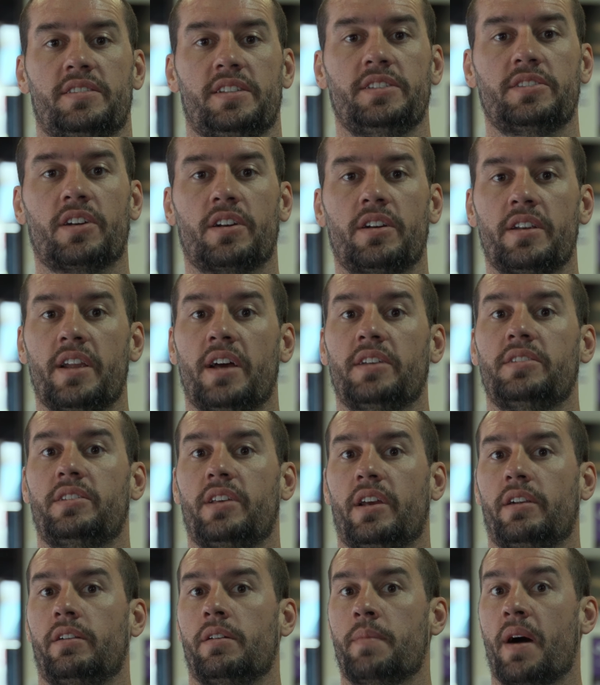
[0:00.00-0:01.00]
These aren't
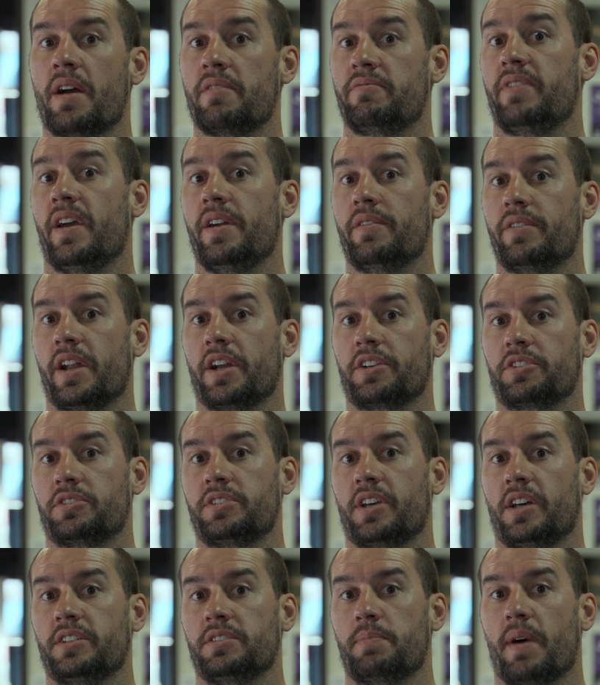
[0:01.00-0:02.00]
necessarily my favorite
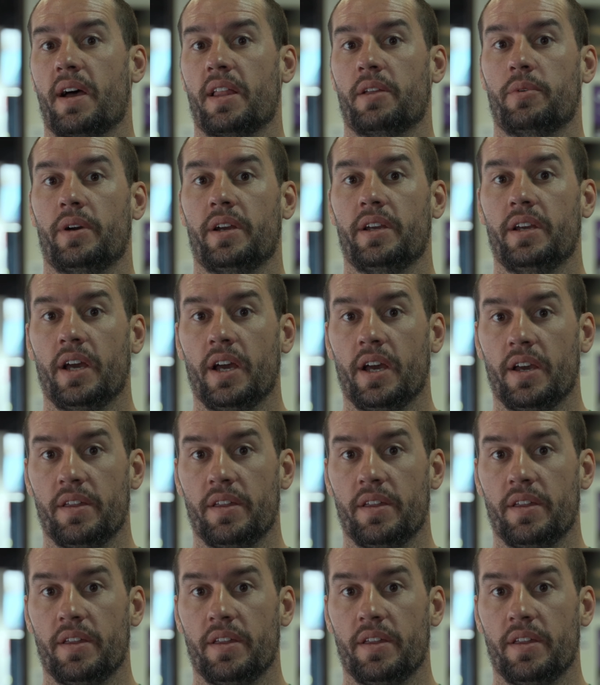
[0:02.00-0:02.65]
exercises, by the way.